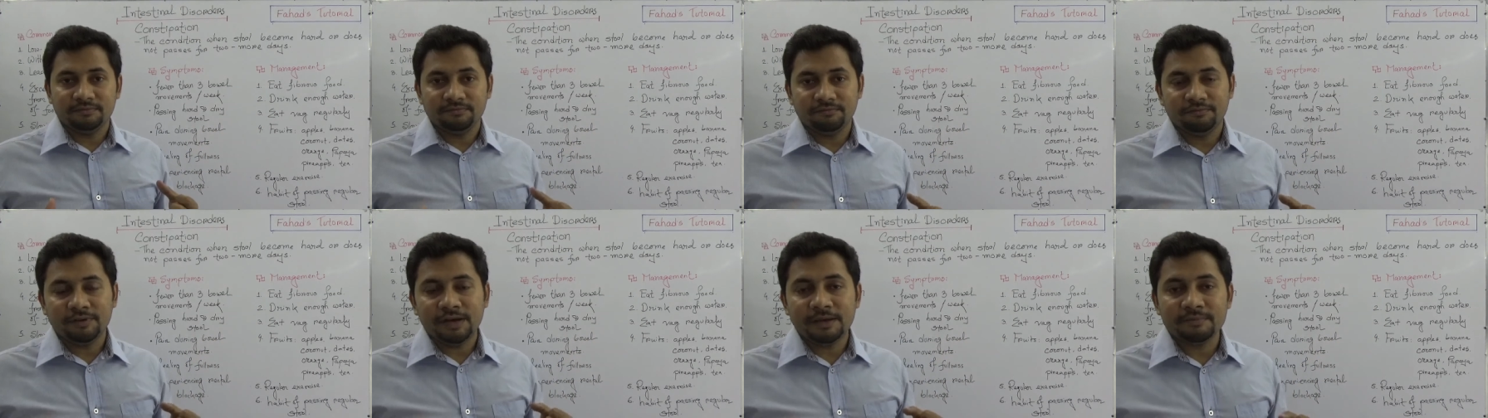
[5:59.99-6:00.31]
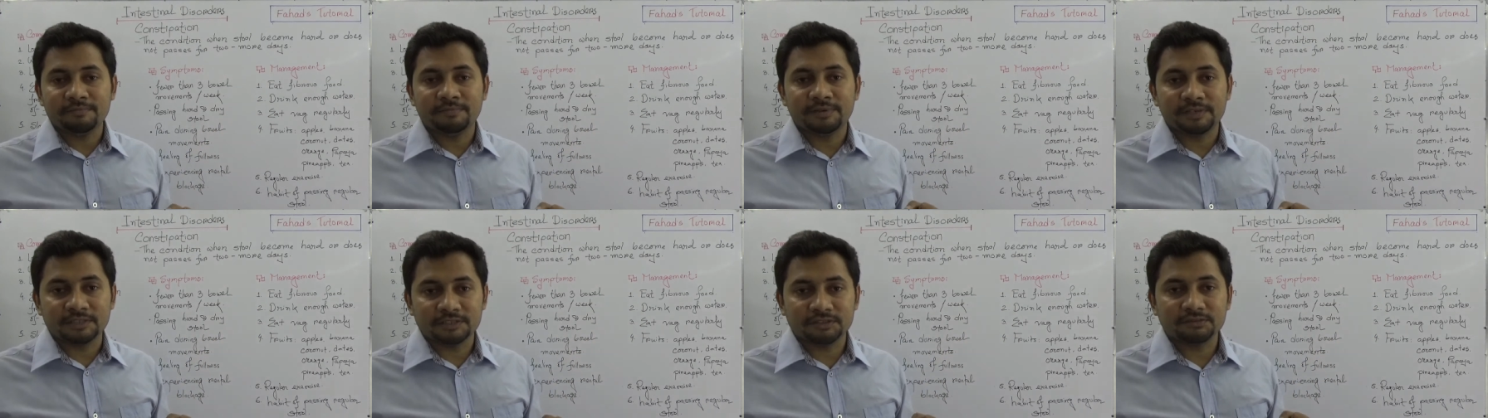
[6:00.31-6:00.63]

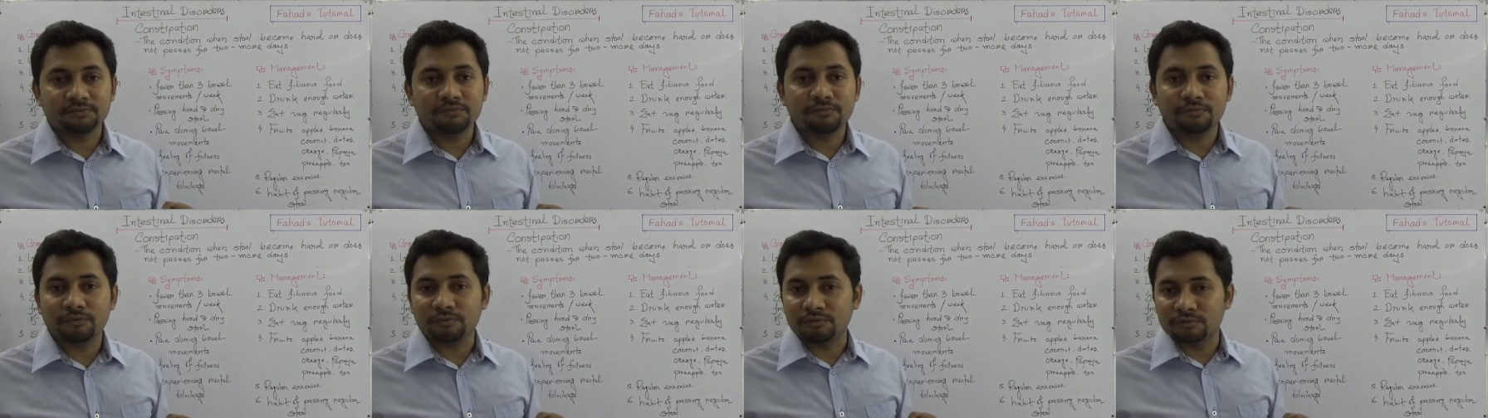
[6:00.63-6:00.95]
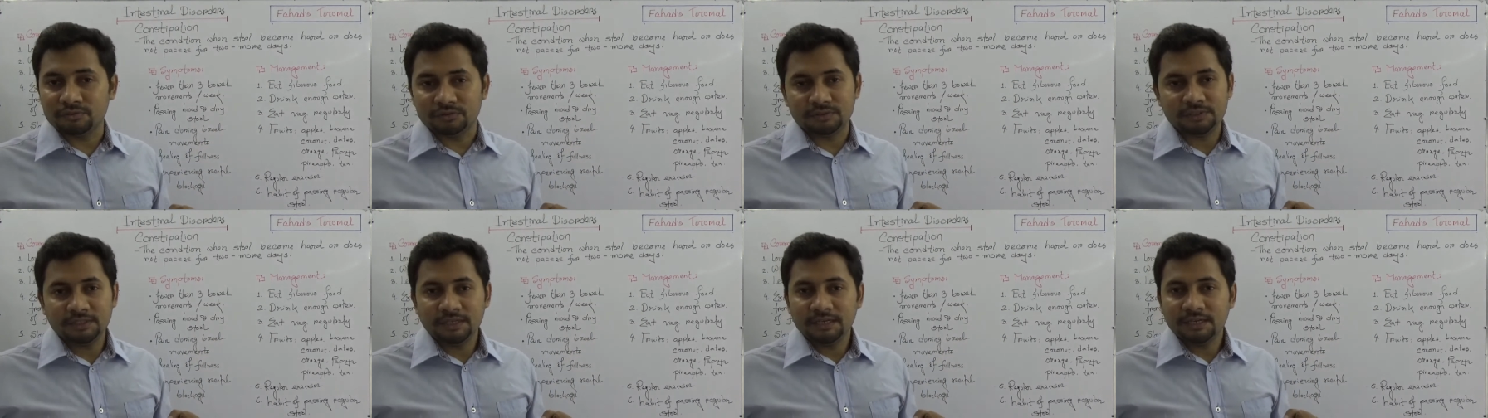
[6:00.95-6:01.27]
fibrous
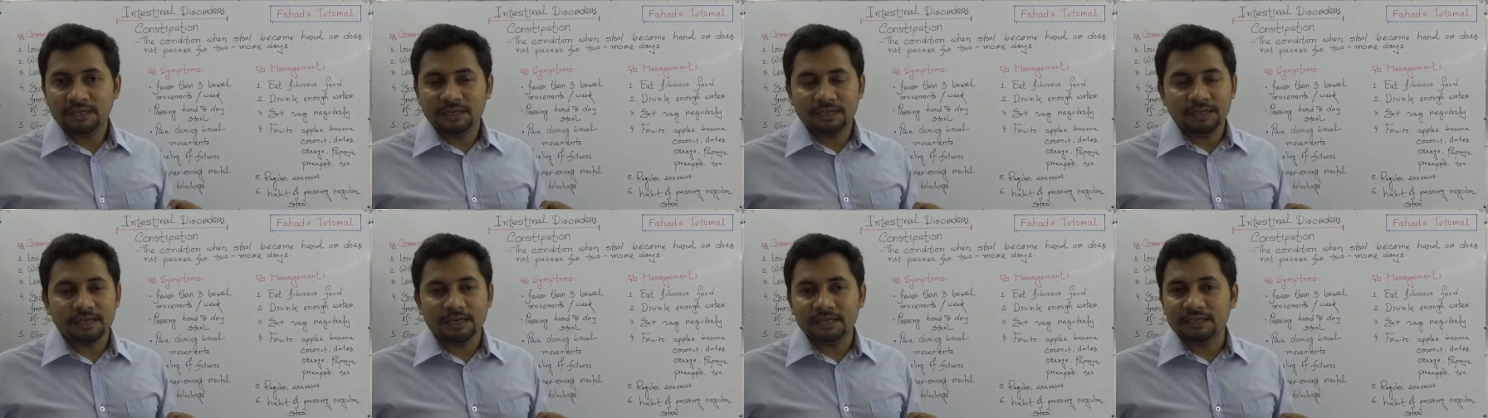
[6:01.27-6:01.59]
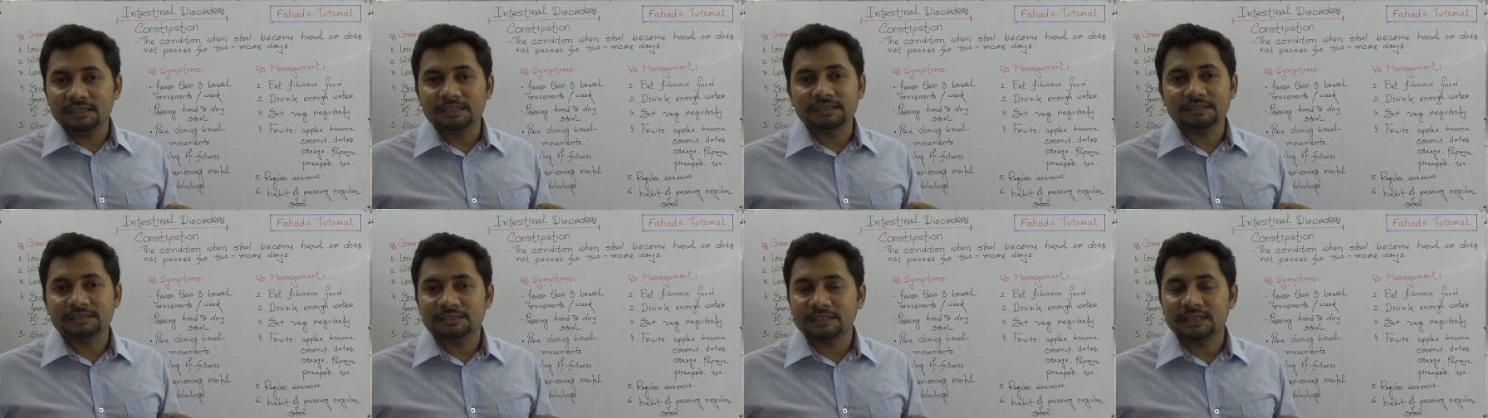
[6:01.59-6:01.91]
food uh,
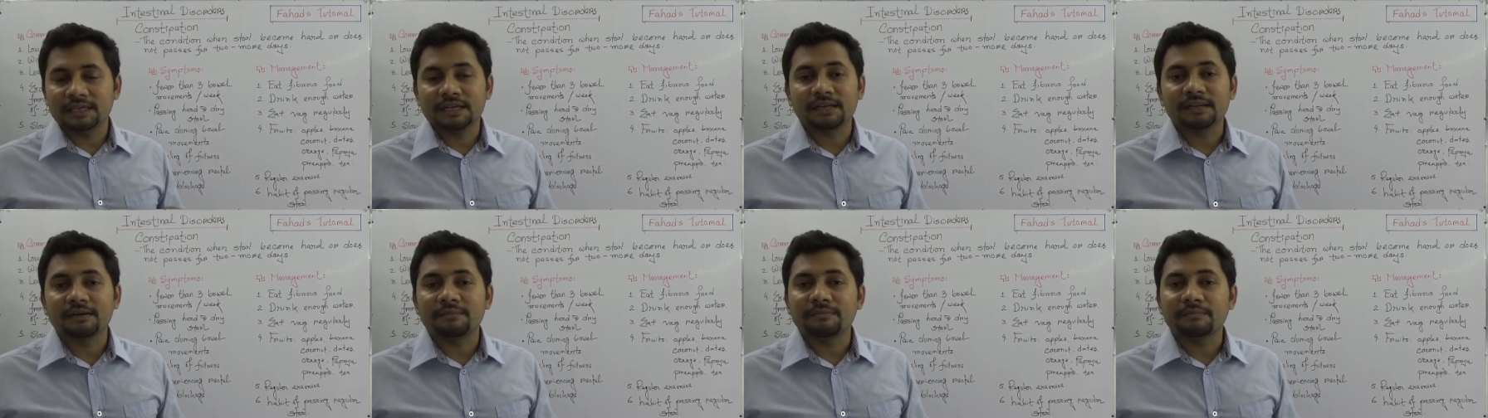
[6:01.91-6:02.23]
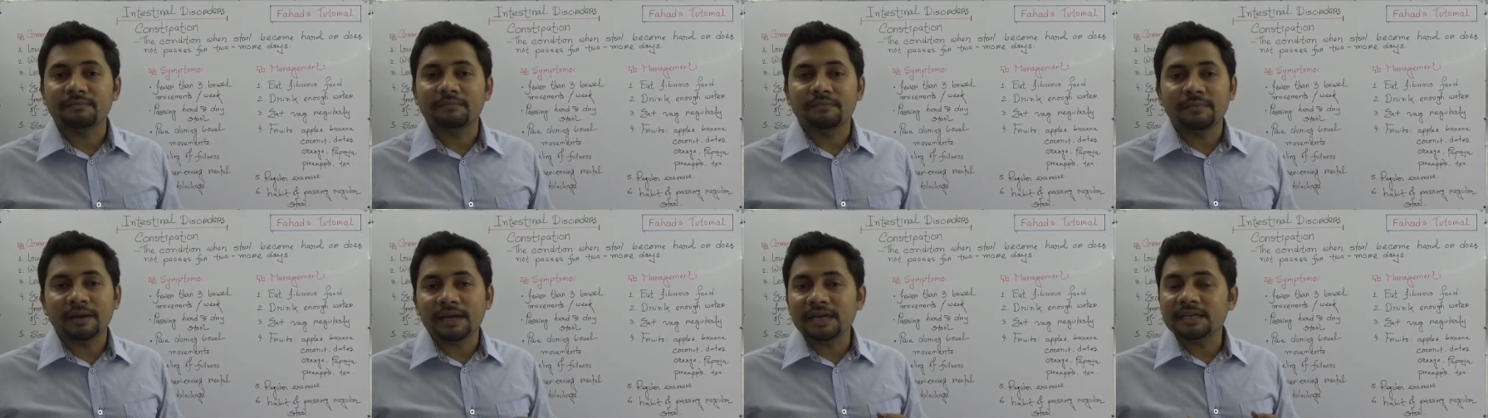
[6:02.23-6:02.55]
is a uh,
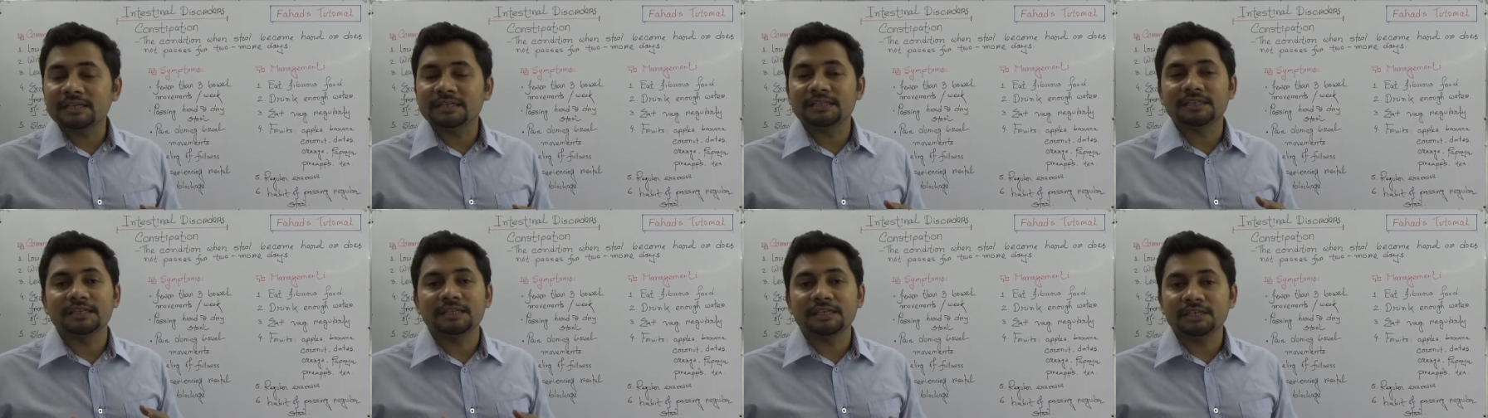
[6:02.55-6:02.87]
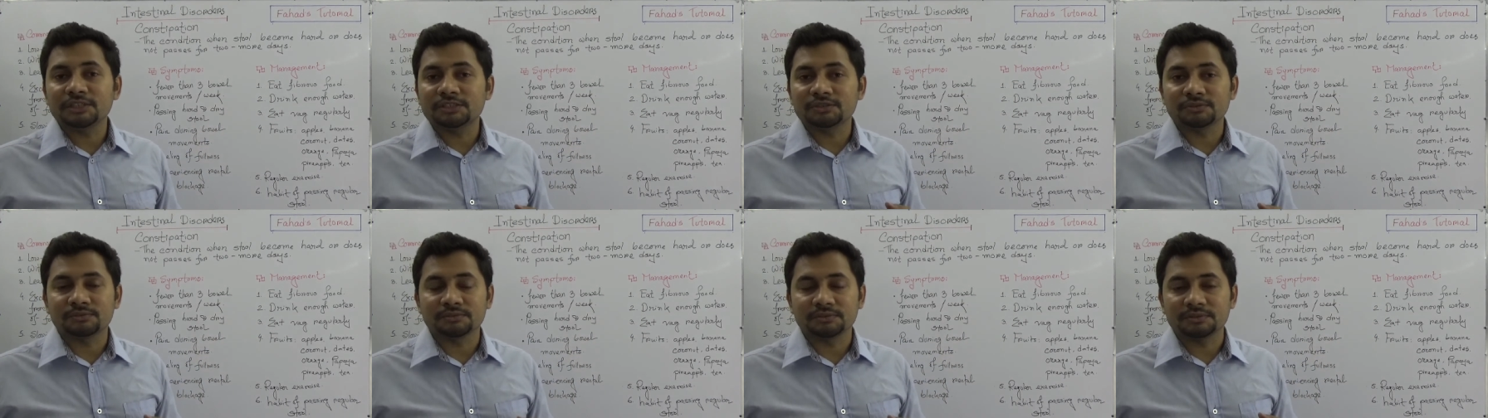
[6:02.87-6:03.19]
main
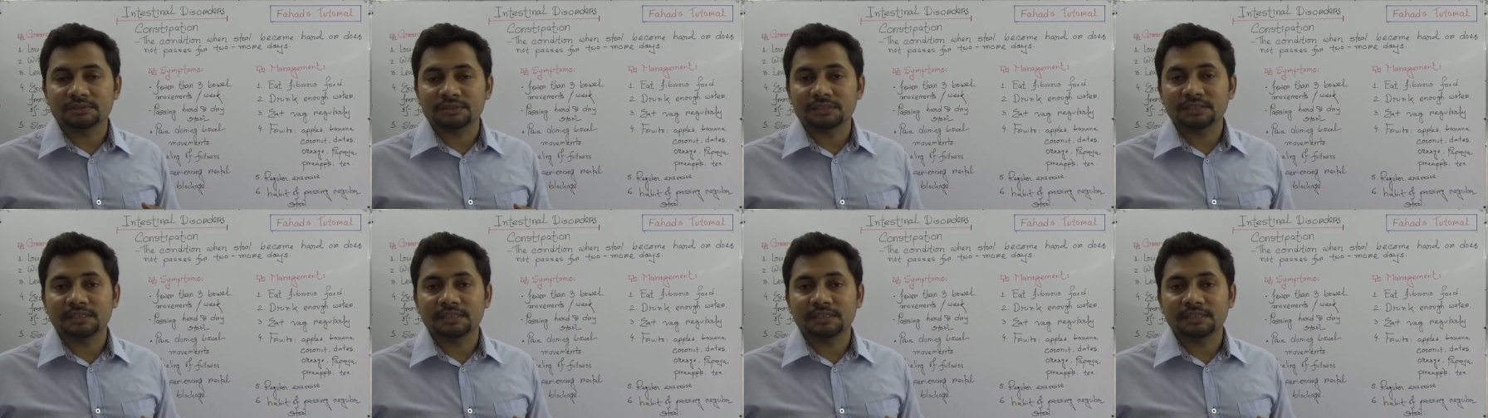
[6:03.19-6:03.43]
issues